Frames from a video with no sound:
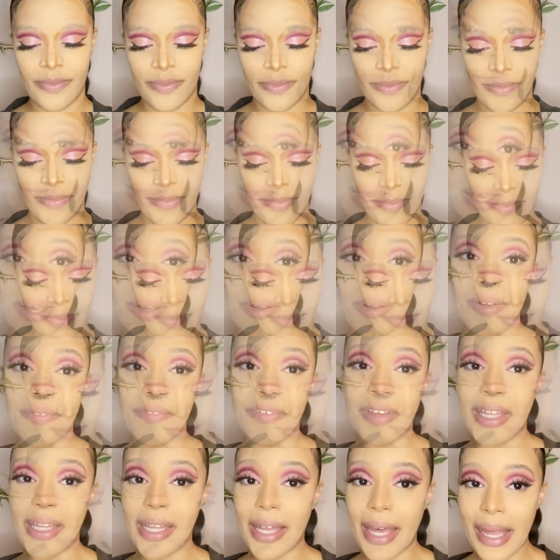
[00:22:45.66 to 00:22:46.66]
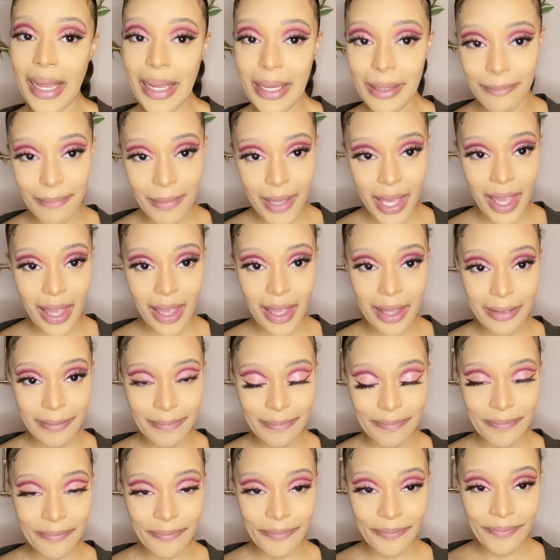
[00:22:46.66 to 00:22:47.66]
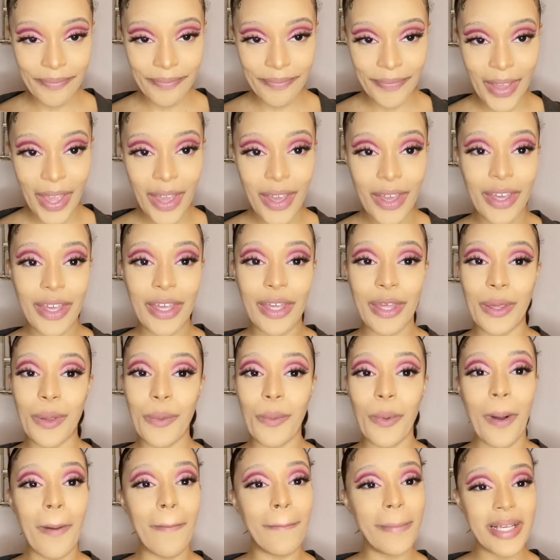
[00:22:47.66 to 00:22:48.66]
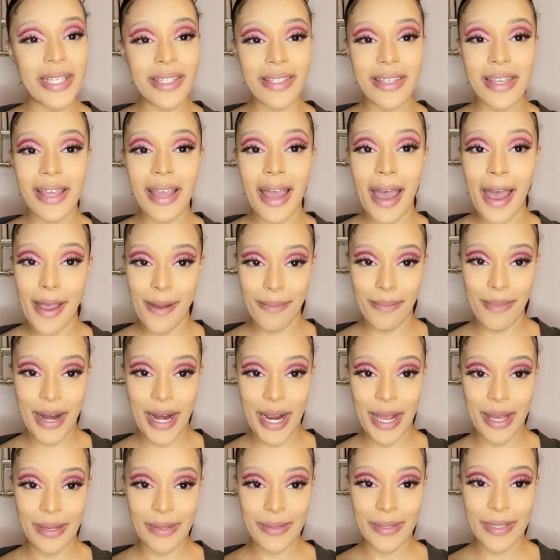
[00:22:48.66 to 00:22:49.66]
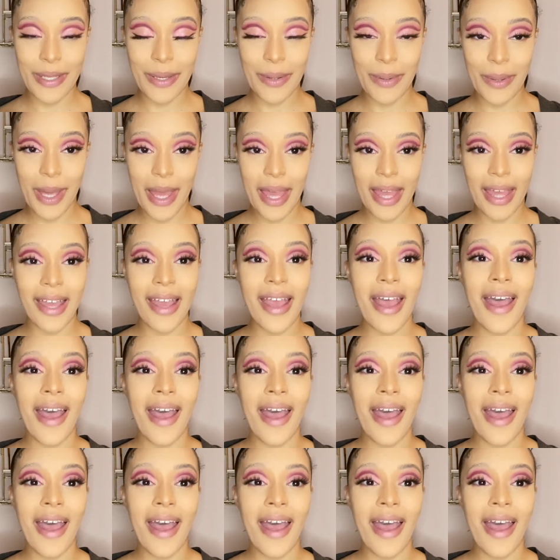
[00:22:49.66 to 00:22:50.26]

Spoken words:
Now, if you're like me, you are missing eyebrows, okay?